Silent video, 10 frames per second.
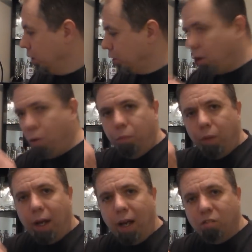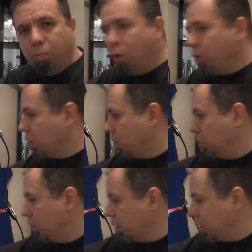So I have both of
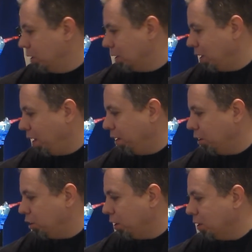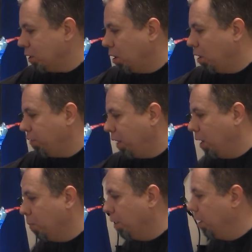them just standing just off
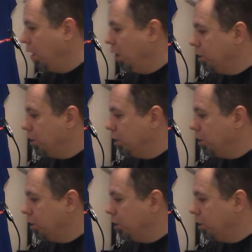camera,